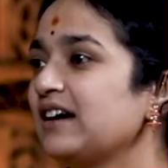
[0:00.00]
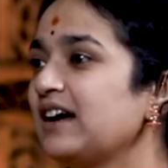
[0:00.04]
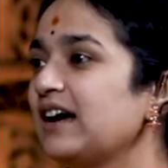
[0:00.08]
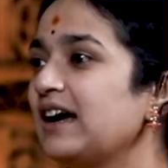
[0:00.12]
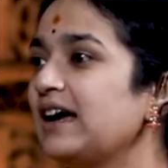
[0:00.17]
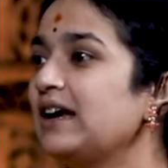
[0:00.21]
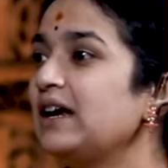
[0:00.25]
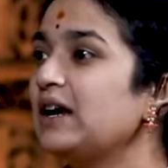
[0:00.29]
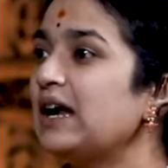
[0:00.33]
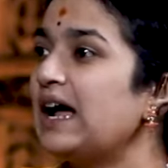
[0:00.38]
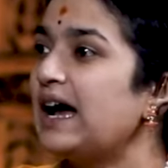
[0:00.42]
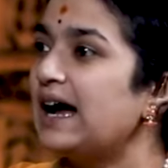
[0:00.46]

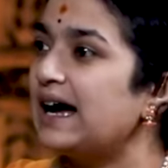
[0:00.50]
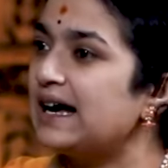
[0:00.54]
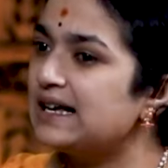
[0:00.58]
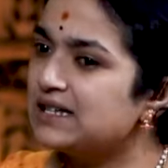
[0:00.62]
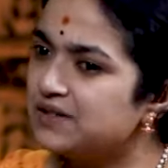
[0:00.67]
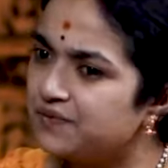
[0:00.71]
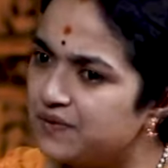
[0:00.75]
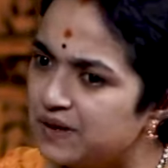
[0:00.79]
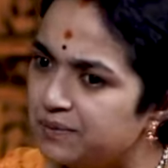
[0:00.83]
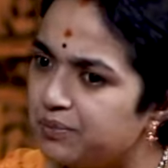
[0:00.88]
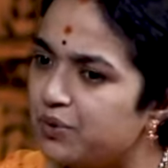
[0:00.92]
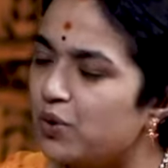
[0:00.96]
And as
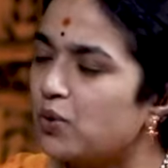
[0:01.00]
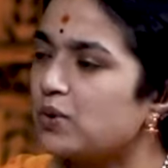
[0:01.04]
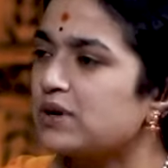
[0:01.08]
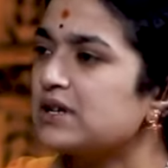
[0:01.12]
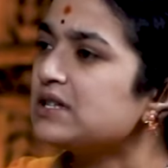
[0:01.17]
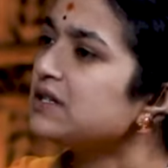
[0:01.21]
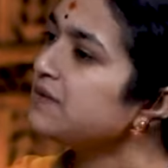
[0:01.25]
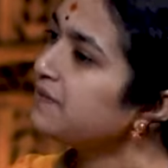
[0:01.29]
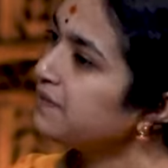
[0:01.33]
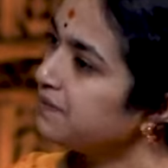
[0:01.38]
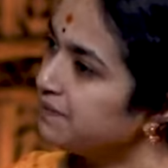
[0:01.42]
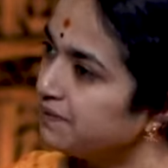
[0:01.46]
we
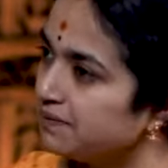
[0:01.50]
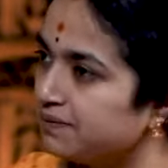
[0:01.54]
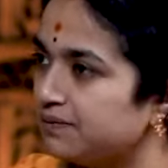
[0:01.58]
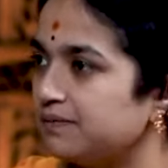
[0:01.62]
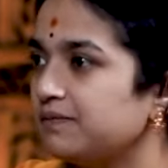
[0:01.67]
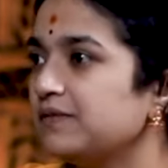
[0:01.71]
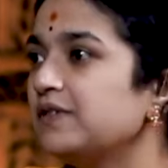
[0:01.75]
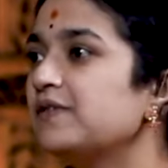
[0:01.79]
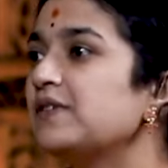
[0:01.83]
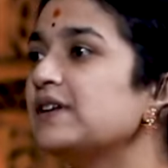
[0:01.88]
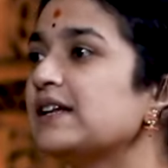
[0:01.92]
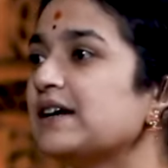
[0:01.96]
progress,
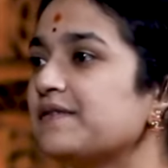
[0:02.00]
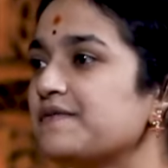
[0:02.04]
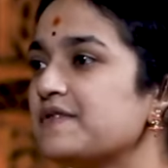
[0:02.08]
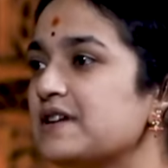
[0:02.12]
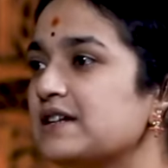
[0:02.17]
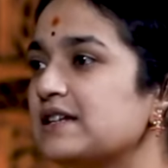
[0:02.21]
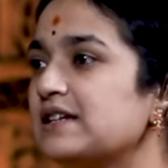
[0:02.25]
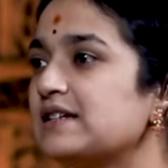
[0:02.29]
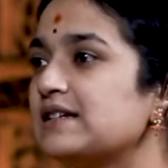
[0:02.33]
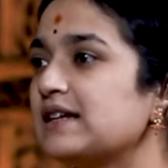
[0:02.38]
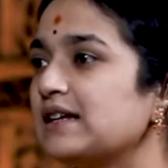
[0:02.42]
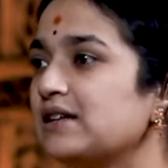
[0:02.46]
we will
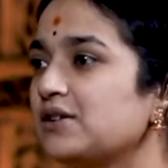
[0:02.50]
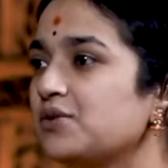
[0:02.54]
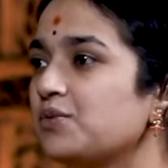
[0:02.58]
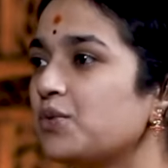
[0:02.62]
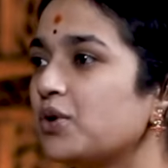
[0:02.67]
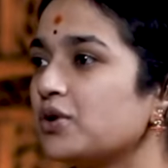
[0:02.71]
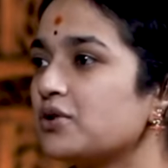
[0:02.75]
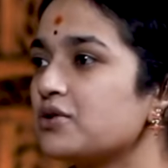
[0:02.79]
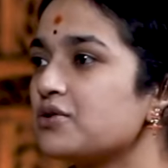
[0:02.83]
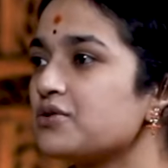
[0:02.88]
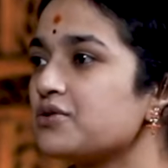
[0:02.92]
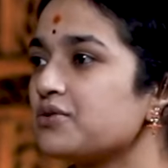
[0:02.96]
definitely tell you
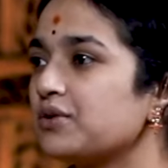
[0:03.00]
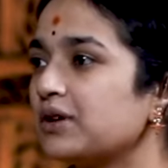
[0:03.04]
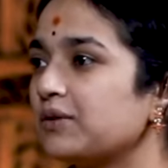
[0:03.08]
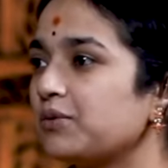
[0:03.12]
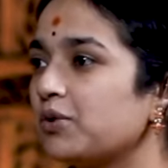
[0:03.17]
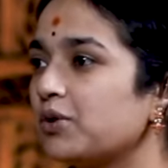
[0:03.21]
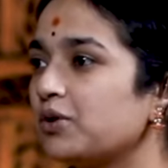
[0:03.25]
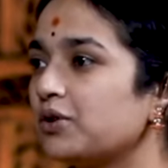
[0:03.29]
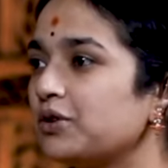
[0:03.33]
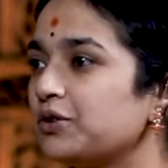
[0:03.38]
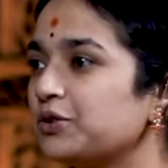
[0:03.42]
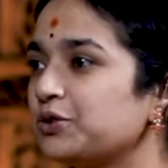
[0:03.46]
what to do and what
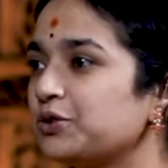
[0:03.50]
not.